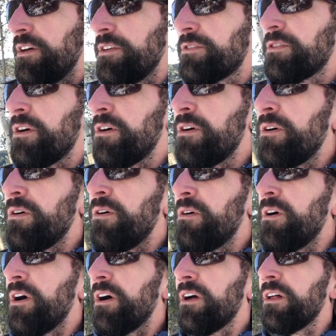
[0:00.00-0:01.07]

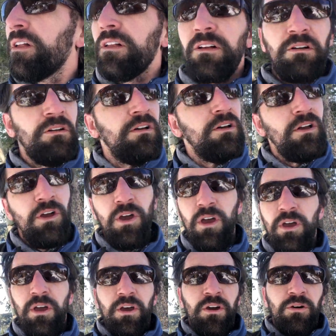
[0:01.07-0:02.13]
So
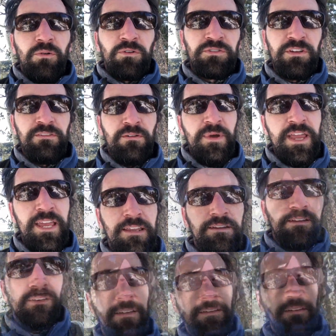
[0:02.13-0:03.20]
we'll see if I make it.
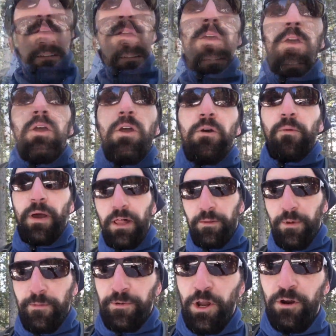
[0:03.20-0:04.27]
Well,
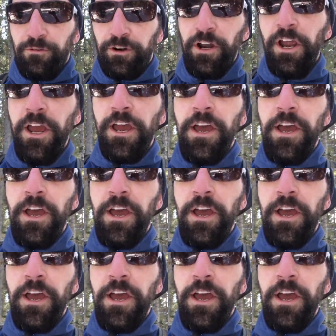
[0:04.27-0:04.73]
I'm up and over.